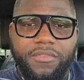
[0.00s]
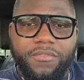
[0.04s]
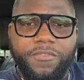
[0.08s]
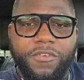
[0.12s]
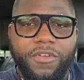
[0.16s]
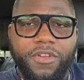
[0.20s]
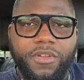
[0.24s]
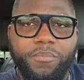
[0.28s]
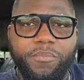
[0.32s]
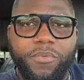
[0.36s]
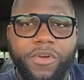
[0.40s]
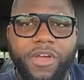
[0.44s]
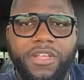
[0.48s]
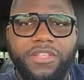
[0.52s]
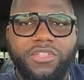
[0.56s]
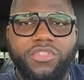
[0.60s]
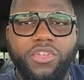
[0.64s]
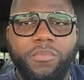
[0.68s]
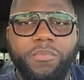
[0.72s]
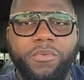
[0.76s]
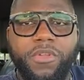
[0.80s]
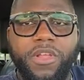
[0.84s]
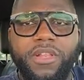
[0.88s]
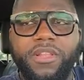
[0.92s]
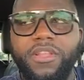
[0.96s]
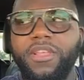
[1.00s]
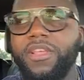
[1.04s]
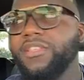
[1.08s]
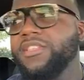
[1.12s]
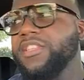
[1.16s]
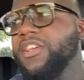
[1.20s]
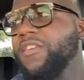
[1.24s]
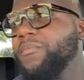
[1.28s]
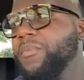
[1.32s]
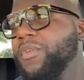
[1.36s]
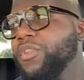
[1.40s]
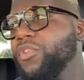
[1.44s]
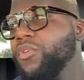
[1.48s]
for the past couple of days,
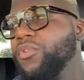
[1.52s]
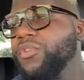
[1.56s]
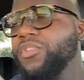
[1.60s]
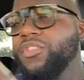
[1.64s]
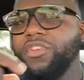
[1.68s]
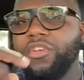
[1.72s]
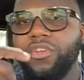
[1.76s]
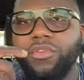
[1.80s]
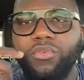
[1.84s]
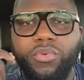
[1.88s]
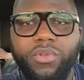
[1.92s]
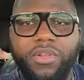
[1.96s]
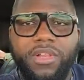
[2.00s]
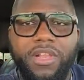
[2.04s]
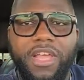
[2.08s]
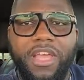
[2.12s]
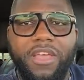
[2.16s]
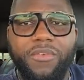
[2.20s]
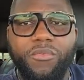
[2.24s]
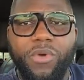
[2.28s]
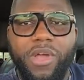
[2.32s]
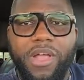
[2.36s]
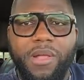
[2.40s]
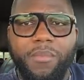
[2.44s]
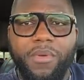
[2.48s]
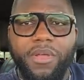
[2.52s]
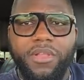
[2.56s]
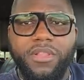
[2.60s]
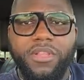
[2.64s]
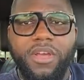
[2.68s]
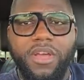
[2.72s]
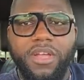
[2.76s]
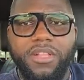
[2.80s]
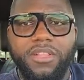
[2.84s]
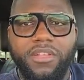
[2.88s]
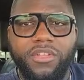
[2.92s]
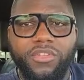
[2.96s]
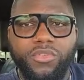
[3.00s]
I've been out here doing live while my
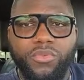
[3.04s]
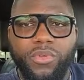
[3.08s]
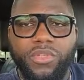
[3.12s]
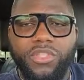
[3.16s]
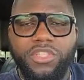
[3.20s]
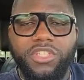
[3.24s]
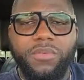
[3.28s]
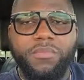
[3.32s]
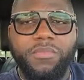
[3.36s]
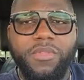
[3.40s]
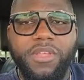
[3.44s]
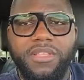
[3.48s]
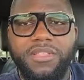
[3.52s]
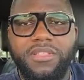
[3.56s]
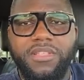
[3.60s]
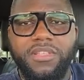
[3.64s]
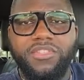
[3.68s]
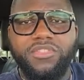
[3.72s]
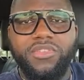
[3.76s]
daughter doing gymnastics.